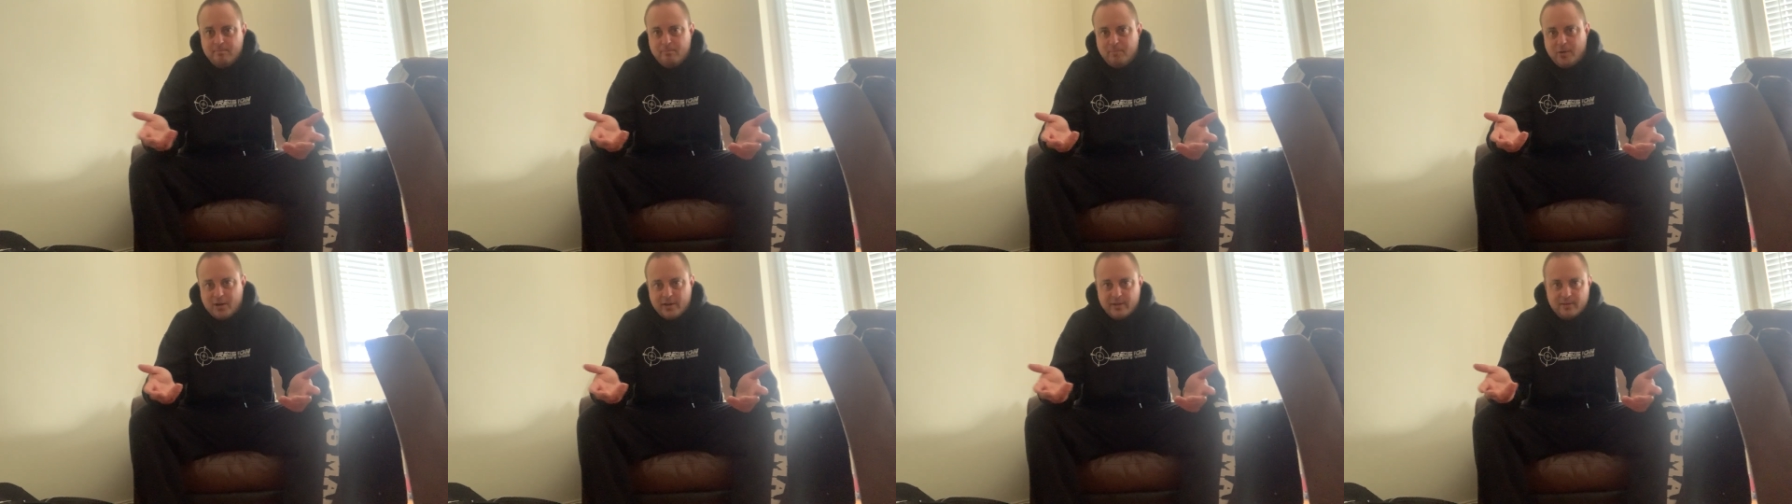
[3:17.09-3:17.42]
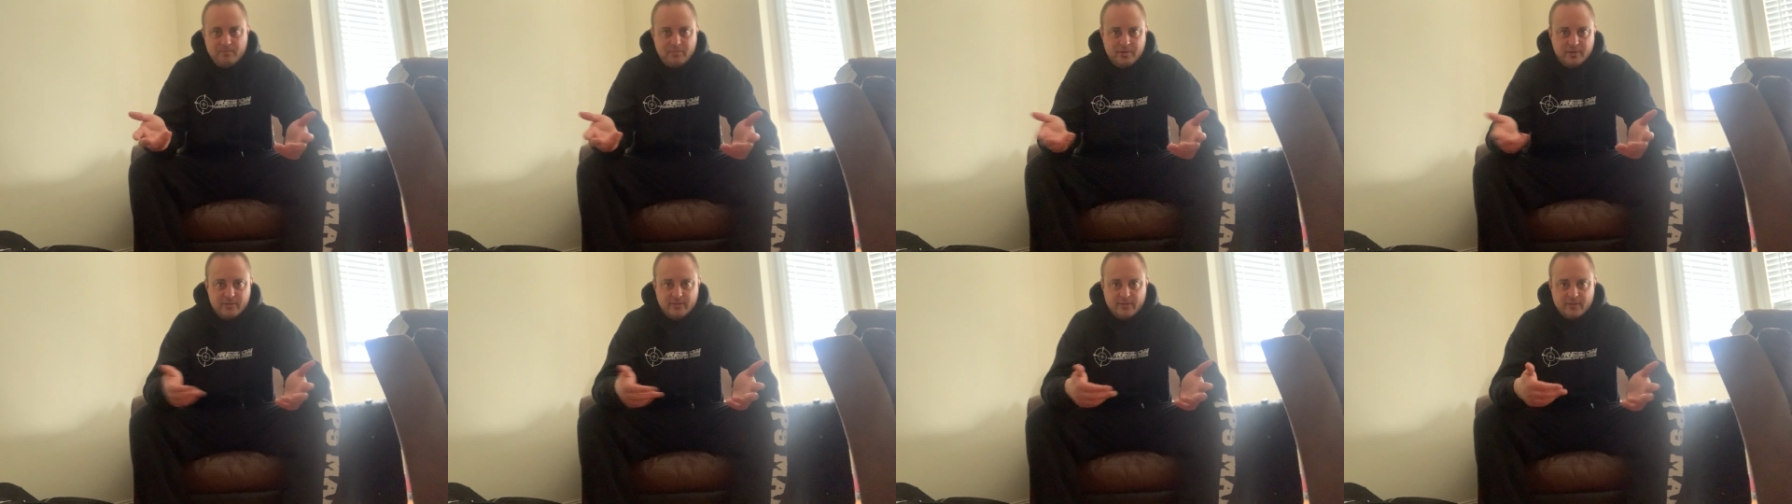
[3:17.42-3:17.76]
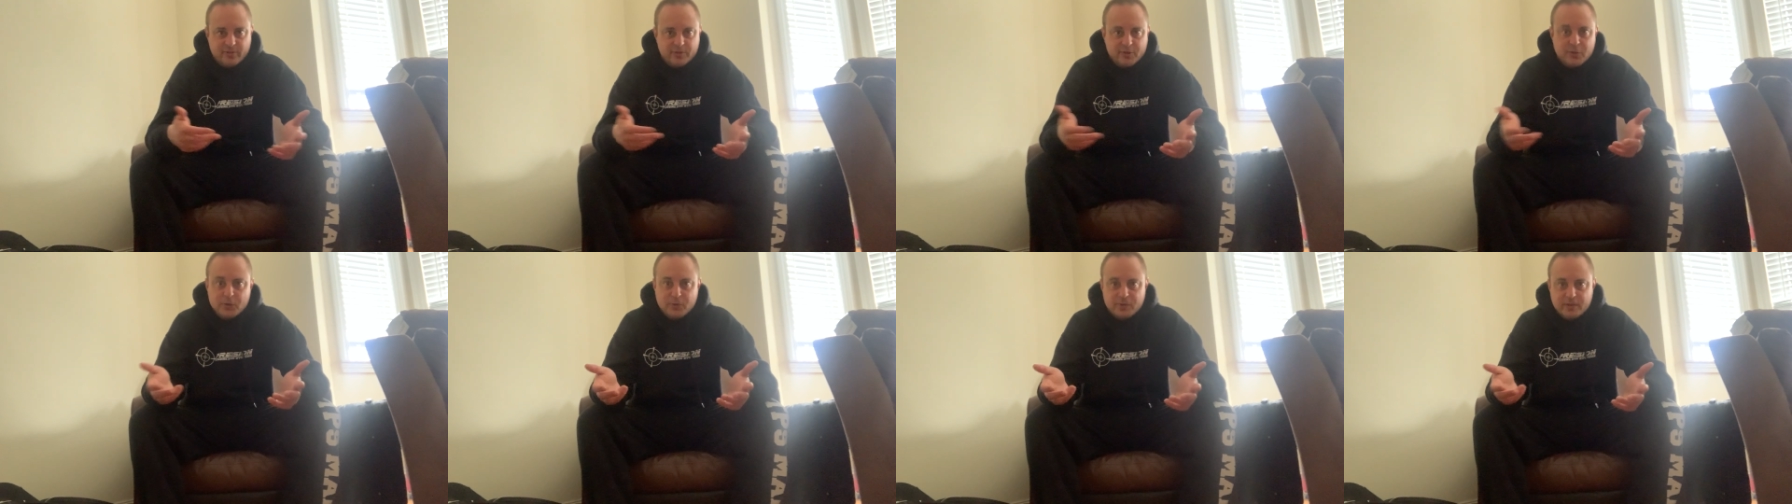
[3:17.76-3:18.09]
bodybuilding
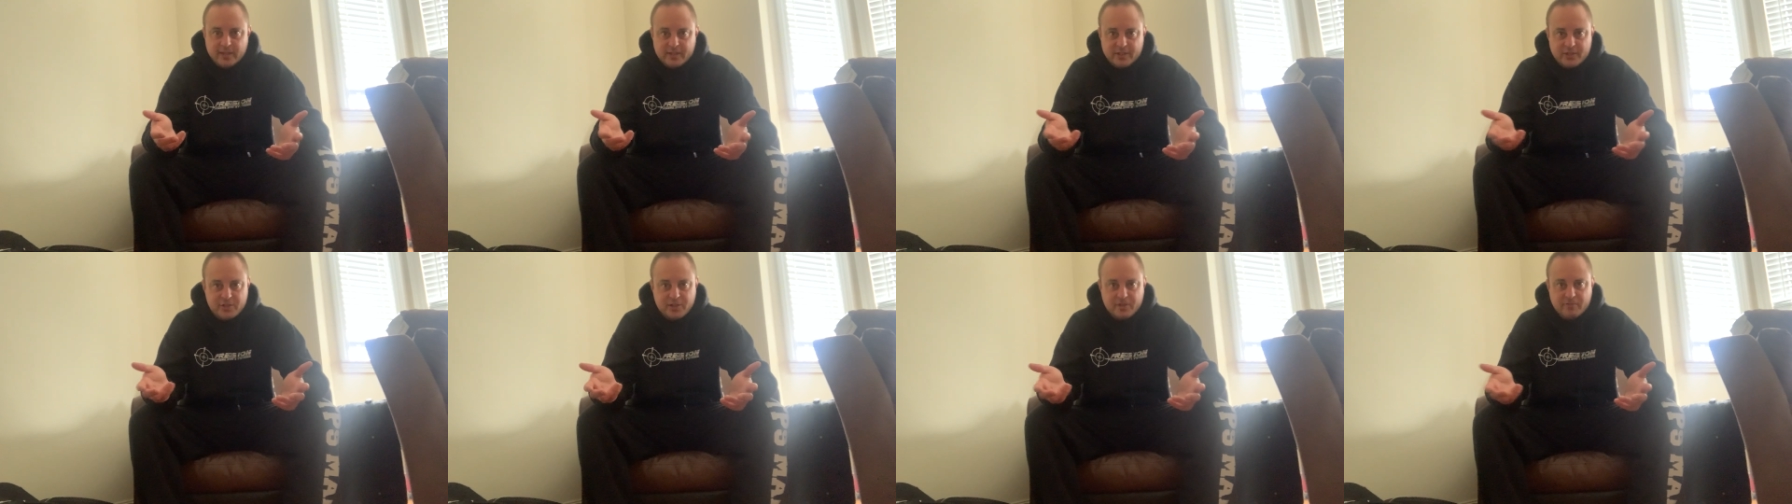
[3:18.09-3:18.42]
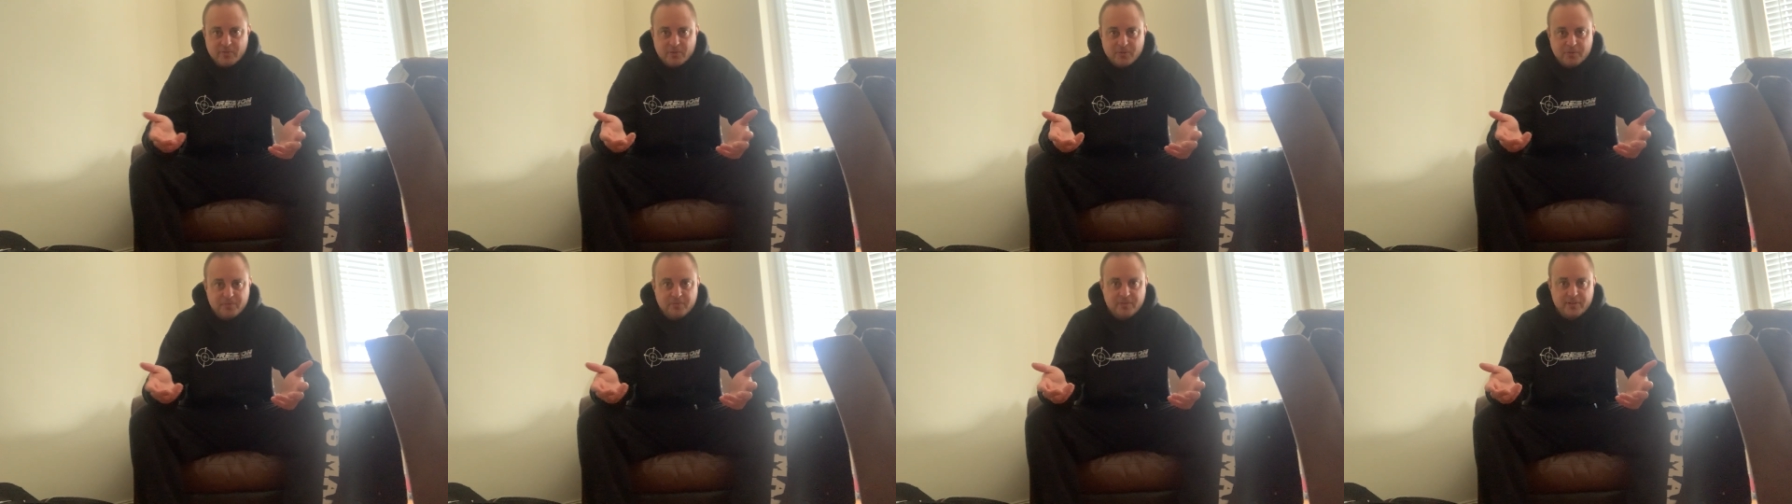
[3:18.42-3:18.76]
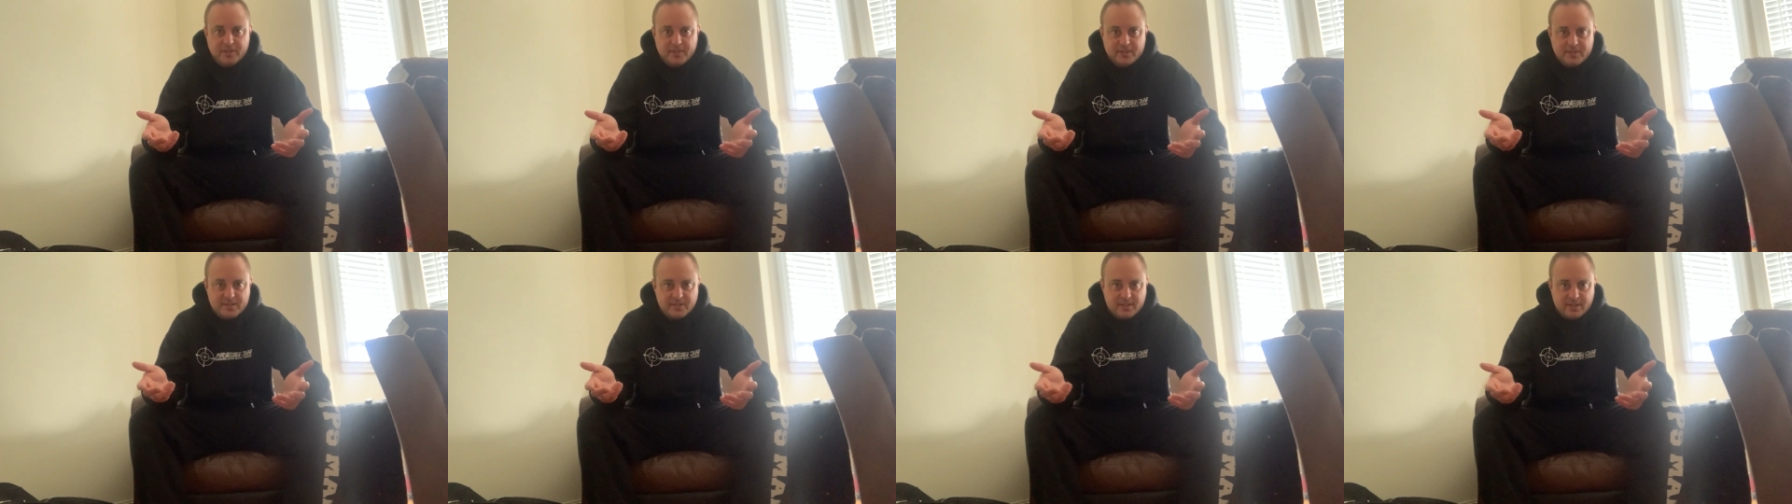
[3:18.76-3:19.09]
or doing, like, general
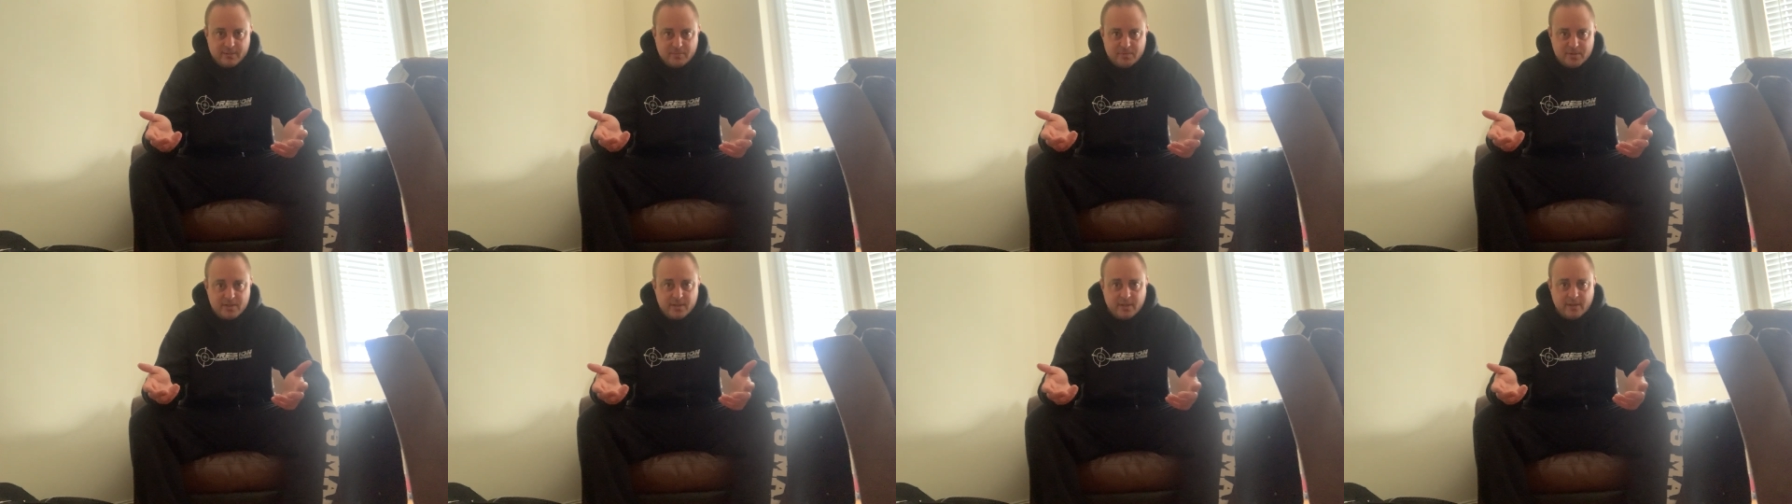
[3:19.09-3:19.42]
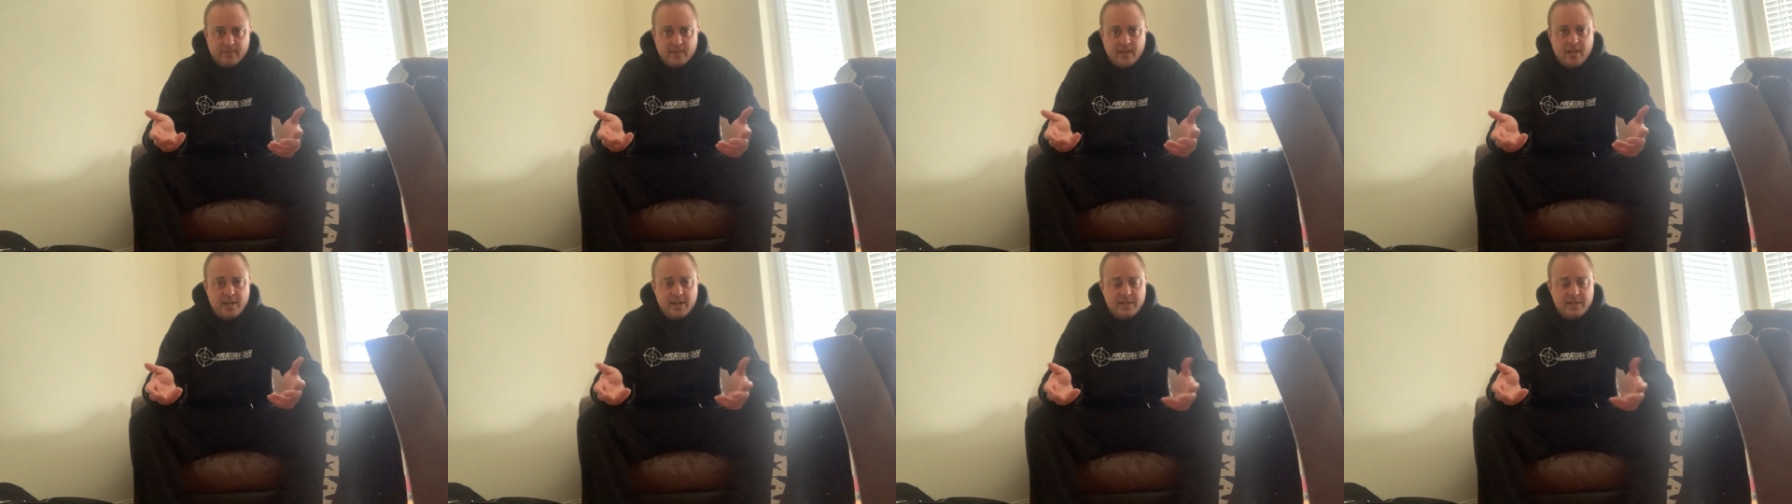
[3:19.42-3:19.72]
fitness type stuff.